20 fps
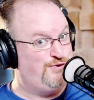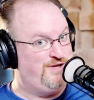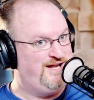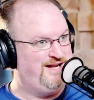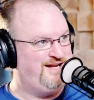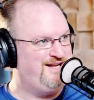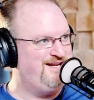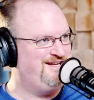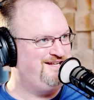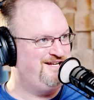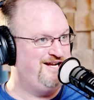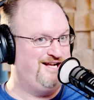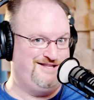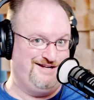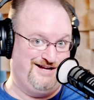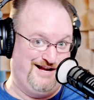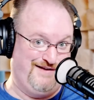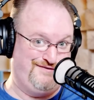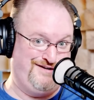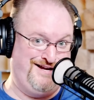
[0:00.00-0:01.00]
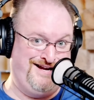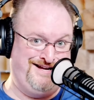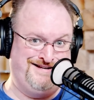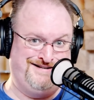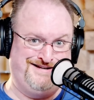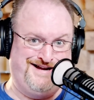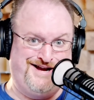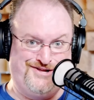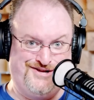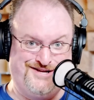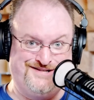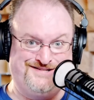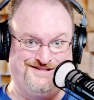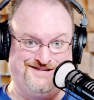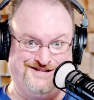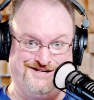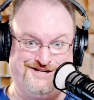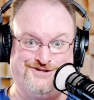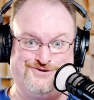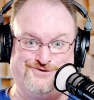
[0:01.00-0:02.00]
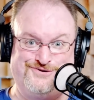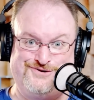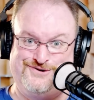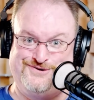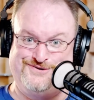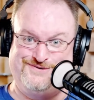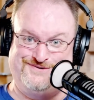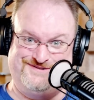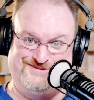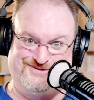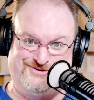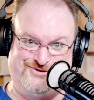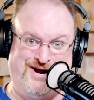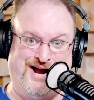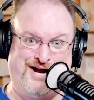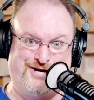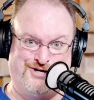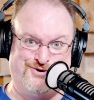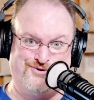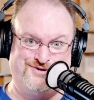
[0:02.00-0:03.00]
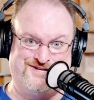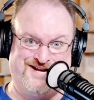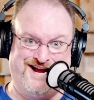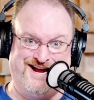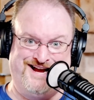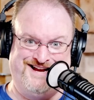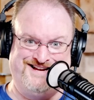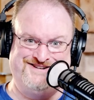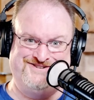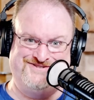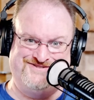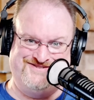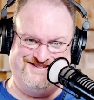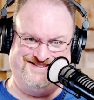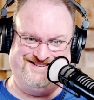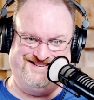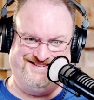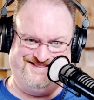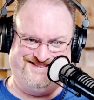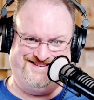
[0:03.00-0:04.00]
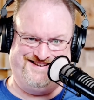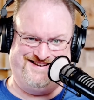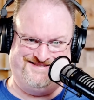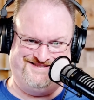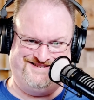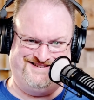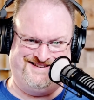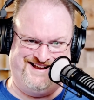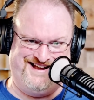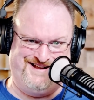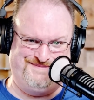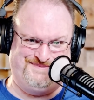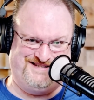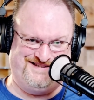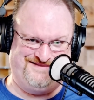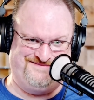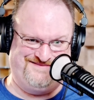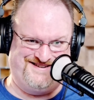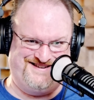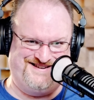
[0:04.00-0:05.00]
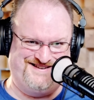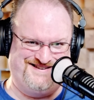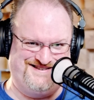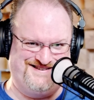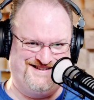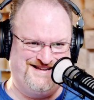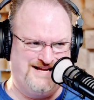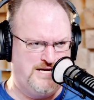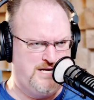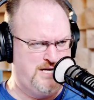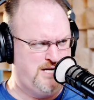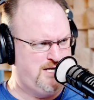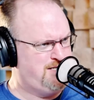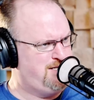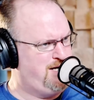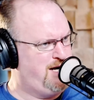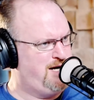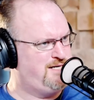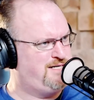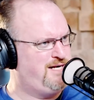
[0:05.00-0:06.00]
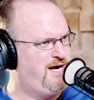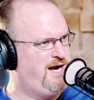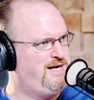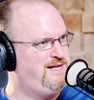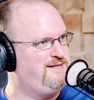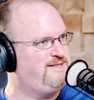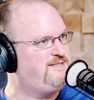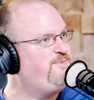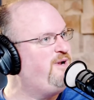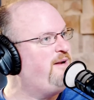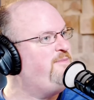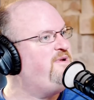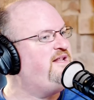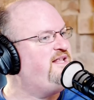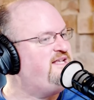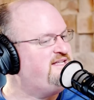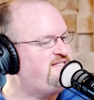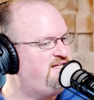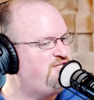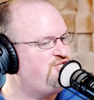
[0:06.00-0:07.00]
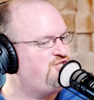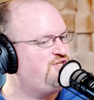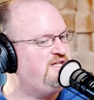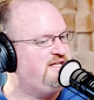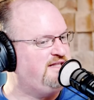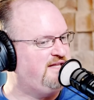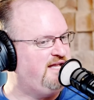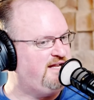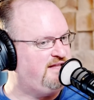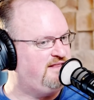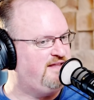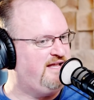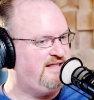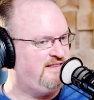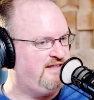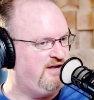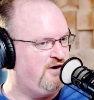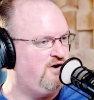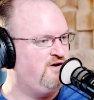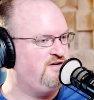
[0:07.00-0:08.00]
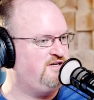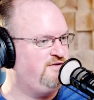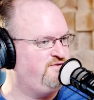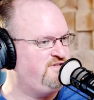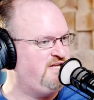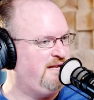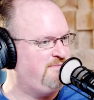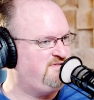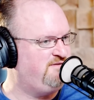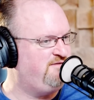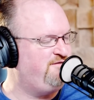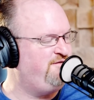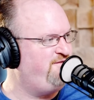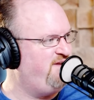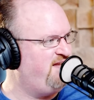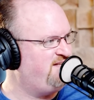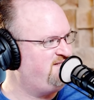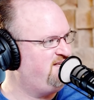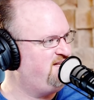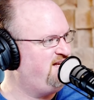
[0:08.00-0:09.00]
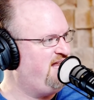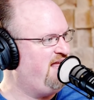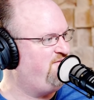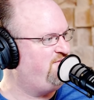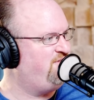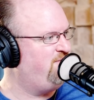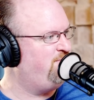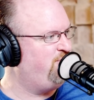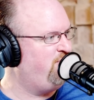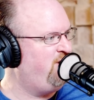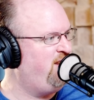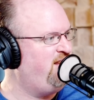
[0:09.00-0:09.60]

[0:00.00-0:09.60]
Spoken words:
Like, not that I've taken LSD or crack cocaine or any of the other types of narcotics, but I mean, essentially like there are different types of effects it can have on the